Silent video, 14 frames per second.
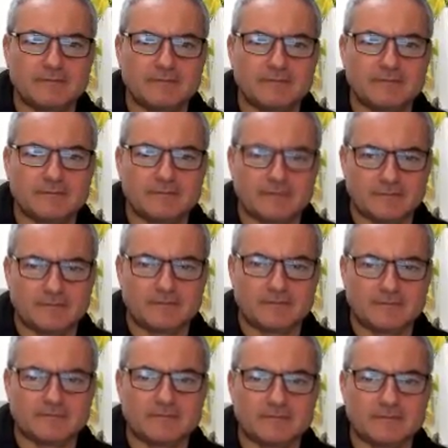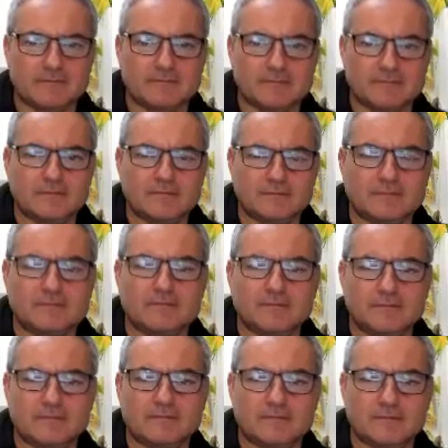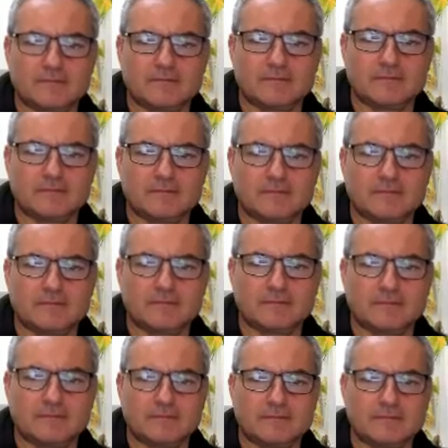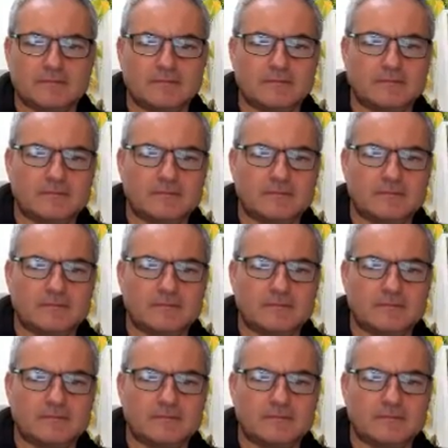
The person shown says nothing.